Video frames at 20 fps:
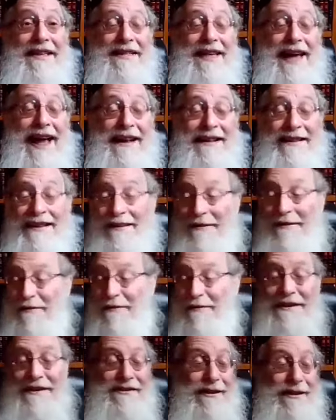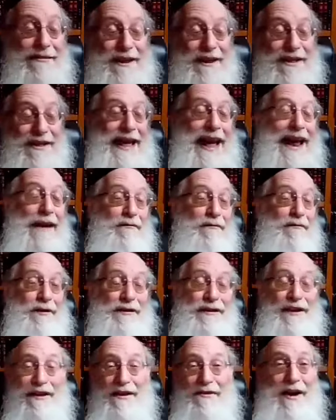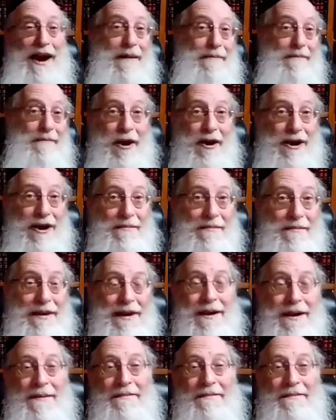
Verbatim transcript: that we should be thankful to the Ramoim,